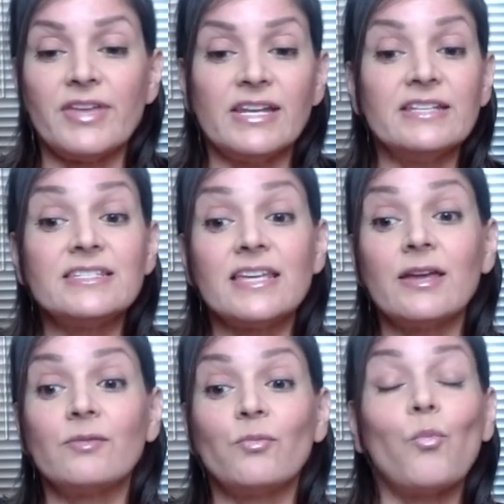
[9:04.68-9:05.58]
didn't
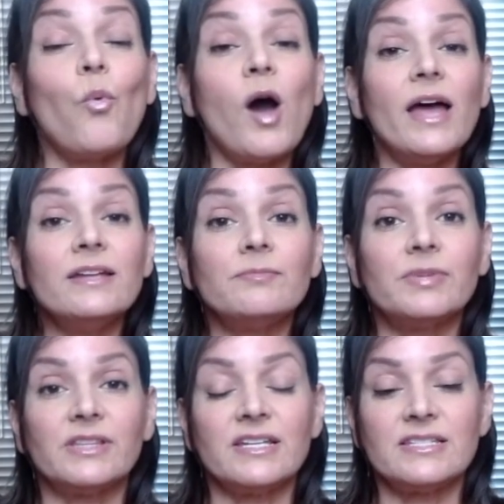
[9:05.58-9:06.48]
say what,
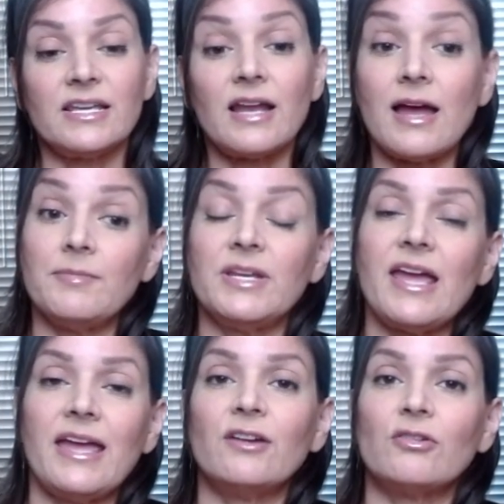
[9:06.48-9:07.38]
but they said, I'm an
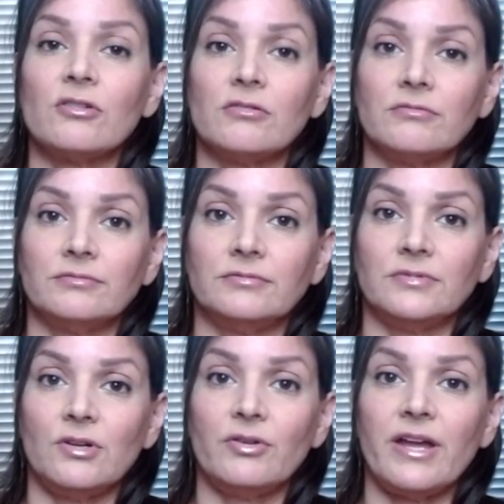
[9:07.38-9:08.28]
anchor.
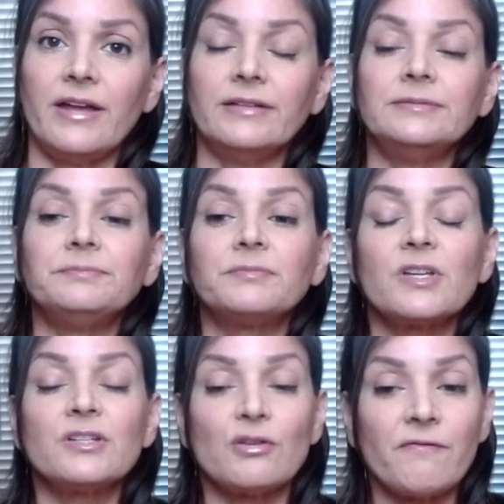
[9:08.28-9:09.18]
Okay?
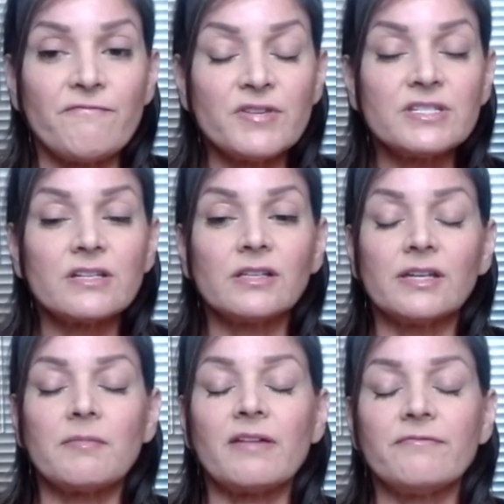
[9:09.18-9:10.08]
So physically,
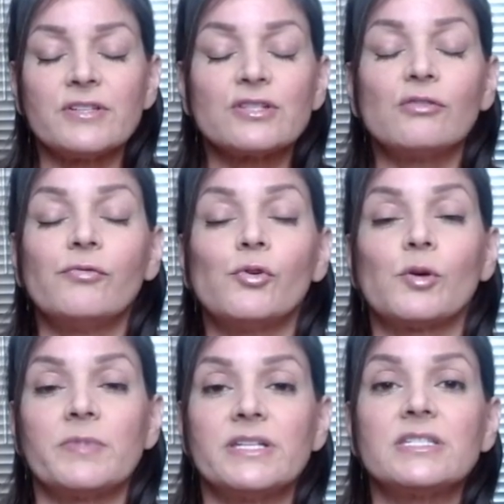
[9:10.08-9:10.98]
my physical
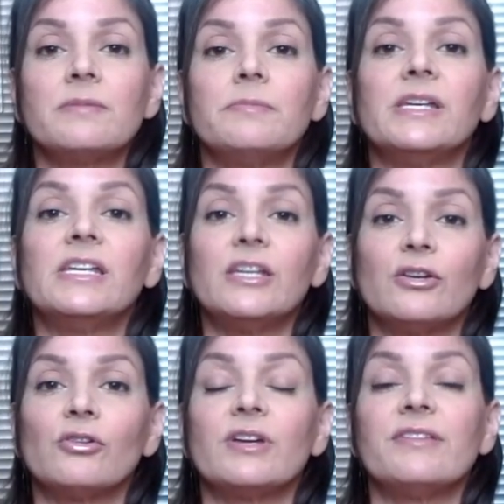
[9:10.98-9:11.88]
form needs to be
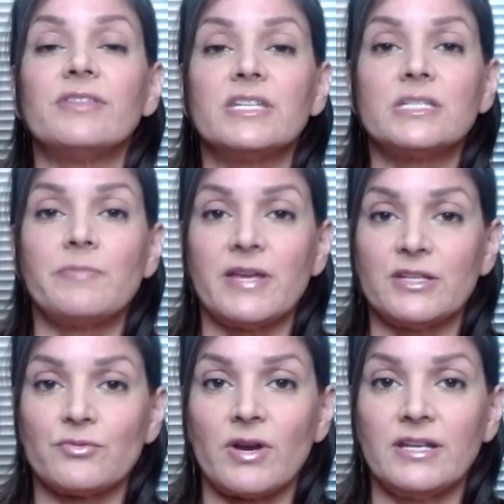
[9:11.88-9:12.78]
here in this
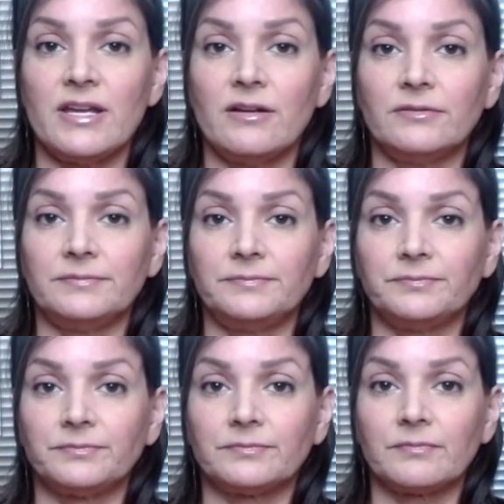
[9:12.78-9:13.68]
space right now.
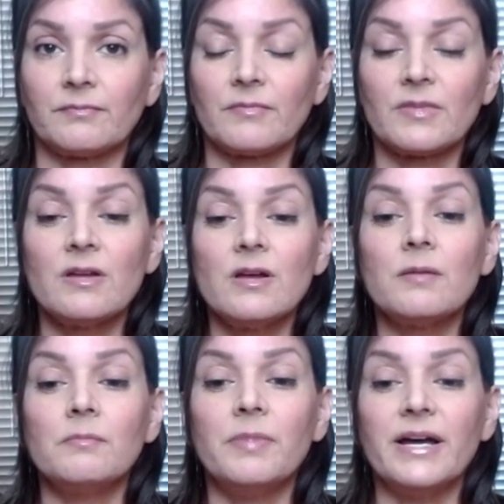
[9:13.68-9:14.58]

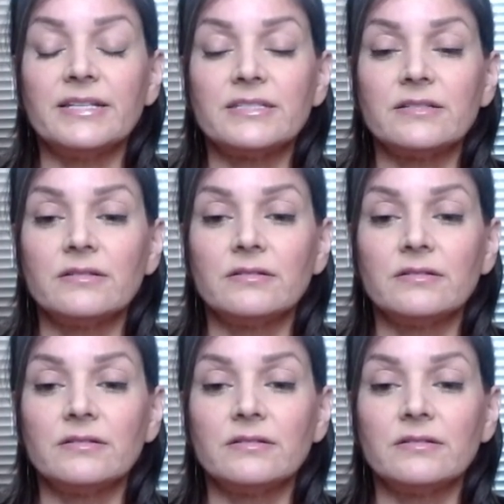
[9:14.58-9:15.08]
But